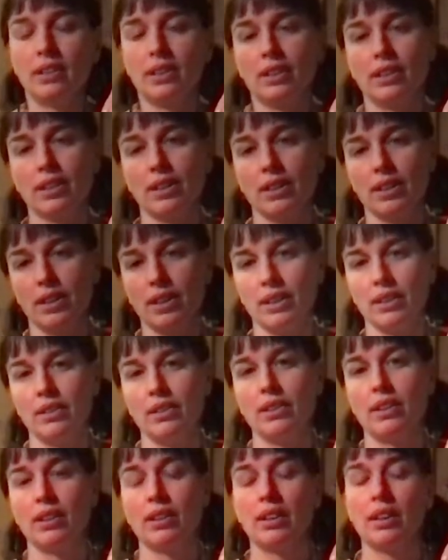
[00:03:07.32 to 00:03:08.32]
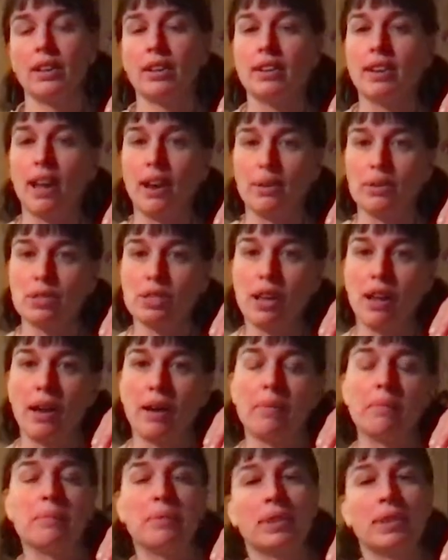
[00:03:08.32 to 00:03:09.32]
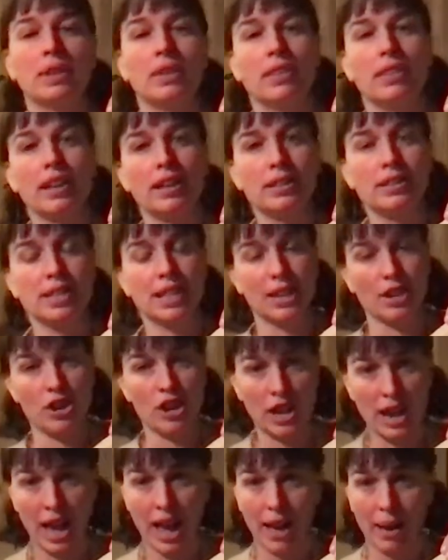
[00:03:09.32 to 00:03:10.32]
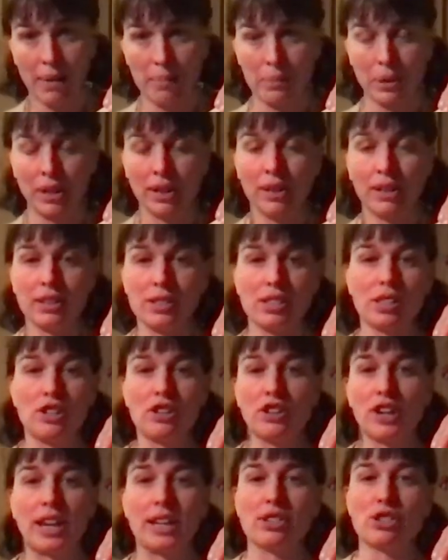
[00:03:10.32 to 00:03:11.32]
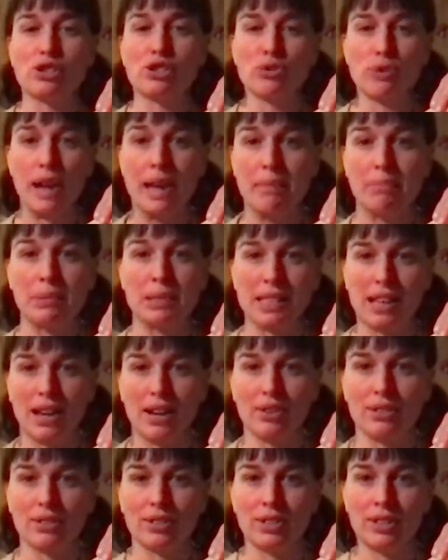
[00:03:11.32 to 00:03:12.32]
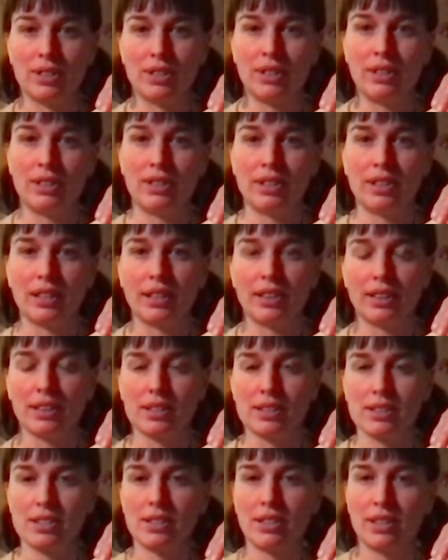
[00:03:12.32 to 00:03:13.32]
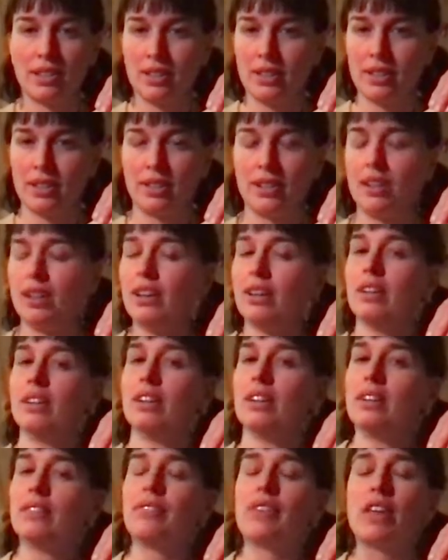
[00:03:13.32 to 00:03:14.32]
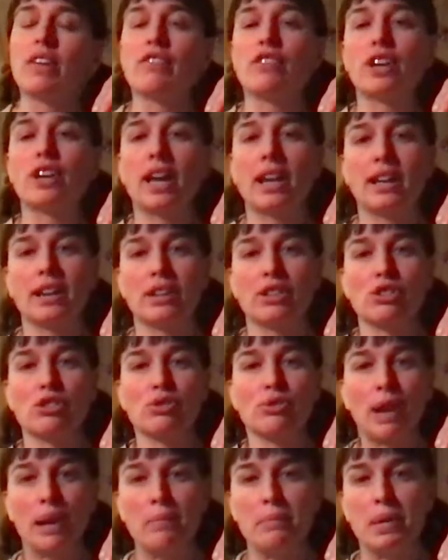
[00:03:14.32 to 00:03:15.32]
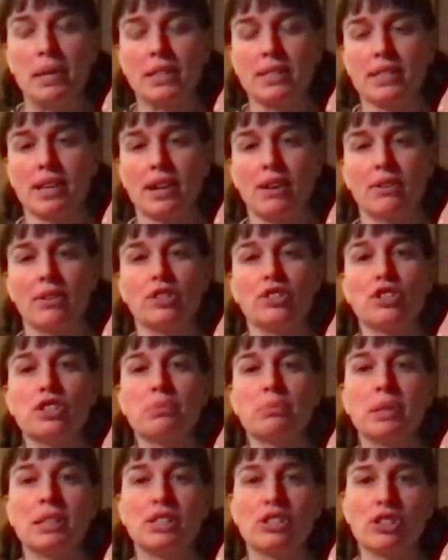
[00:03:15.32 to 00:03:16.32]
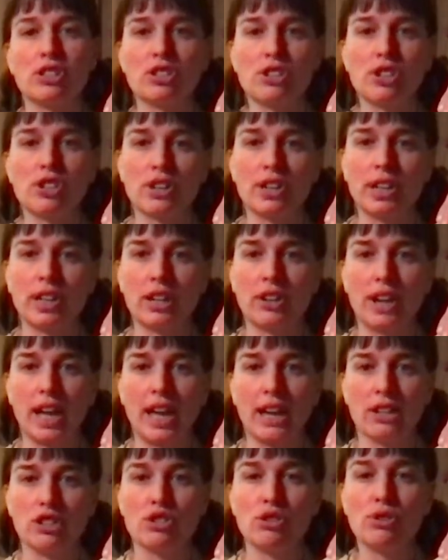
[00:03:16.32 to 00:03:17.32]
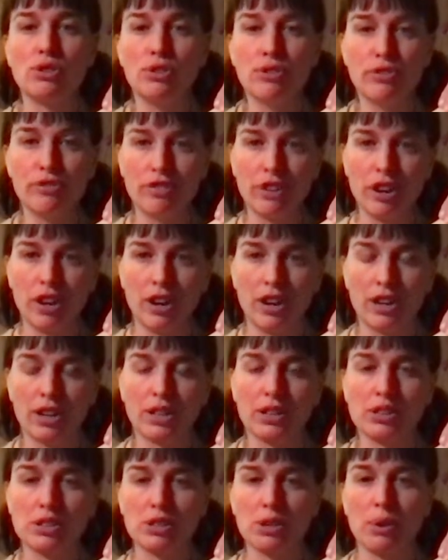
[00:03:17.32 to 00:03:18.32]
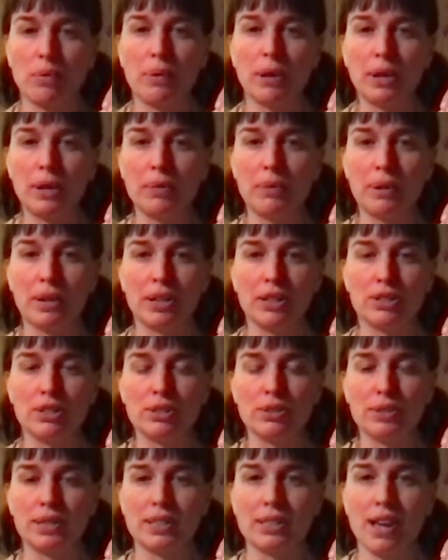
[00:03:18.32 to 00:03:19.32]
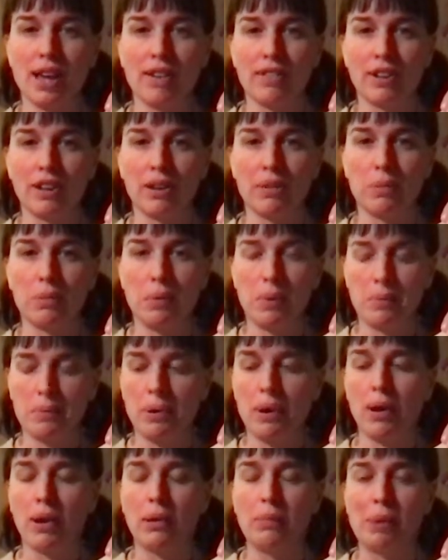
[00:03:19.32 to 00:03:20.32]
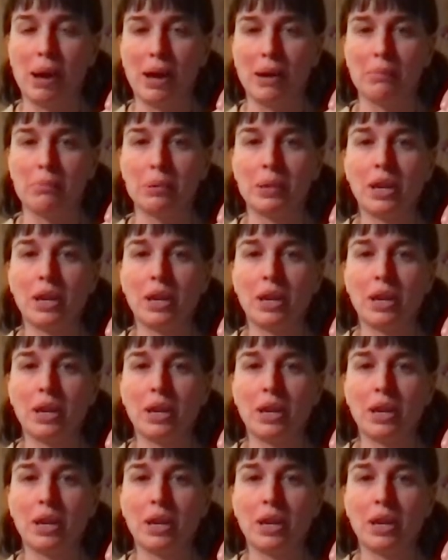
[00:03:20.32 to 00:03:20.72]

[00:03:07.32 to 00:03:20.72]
Good. Now some things that could happen is that you get a scrape sound like this. If you're getting a scraping sound, it just means you're turning your hand too far. So what you want to do is have it palm up,